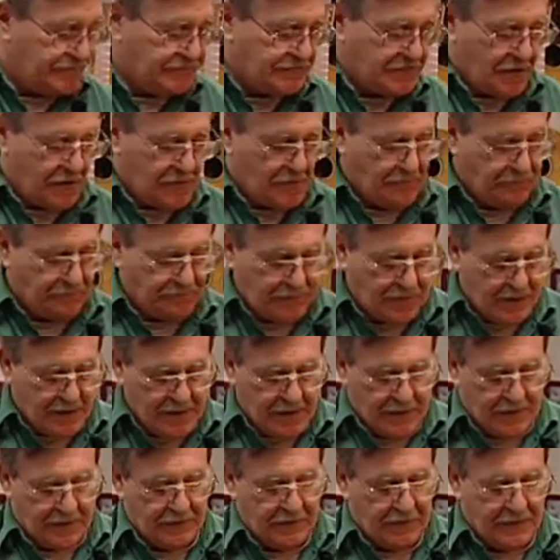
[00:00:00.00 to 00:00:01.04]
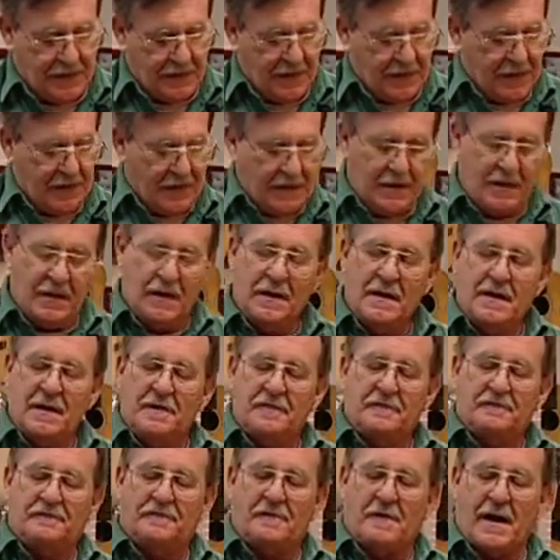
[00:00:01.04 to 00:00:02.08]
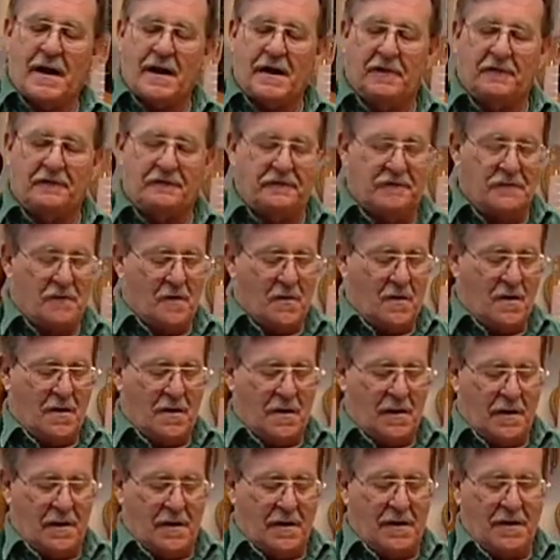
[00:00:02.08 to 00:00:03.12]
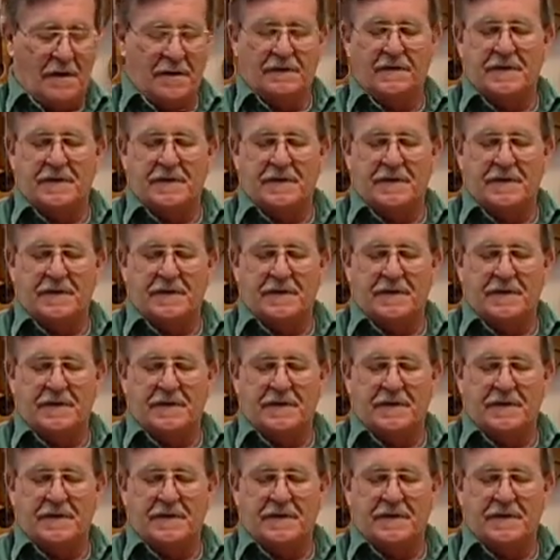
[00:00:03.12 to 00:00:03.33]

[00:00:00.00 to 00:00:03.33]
So the file for